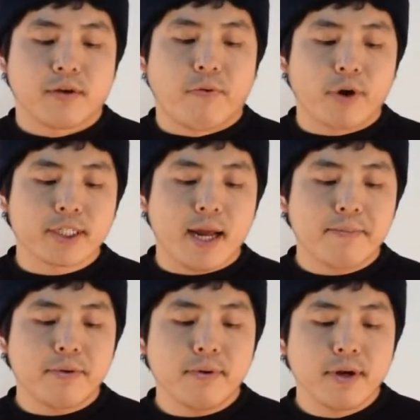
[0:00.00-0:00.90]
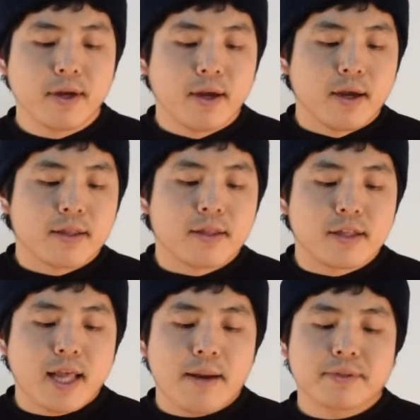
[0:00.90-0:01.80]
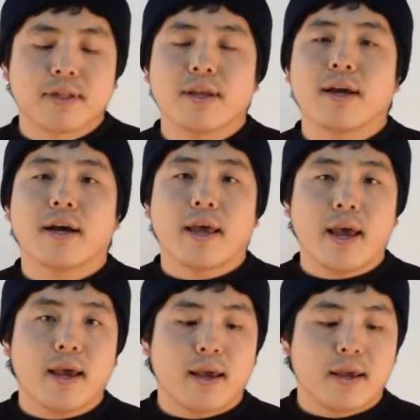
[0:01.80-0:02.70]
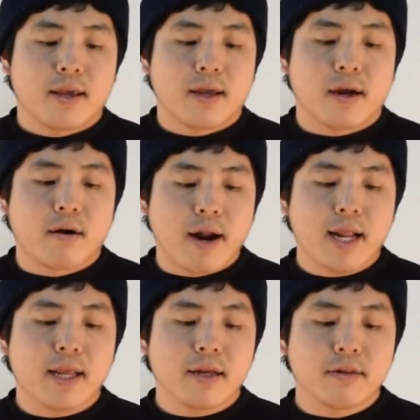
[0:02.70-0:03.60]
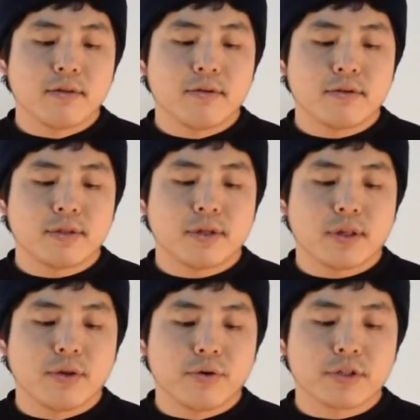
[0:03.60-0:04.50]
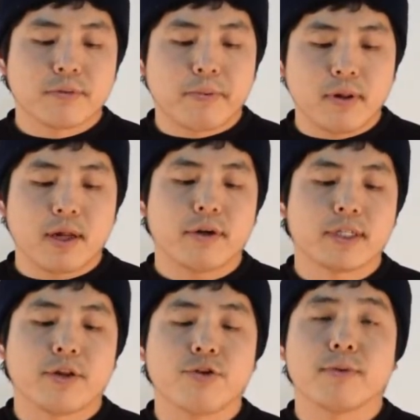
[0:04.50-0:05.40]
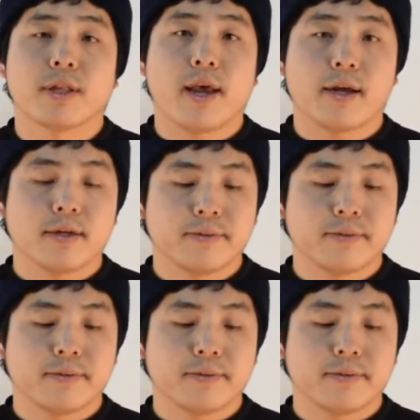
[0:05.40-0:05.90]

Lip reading: For example, the NAP's DIA already includes those of Polaris and Humatech.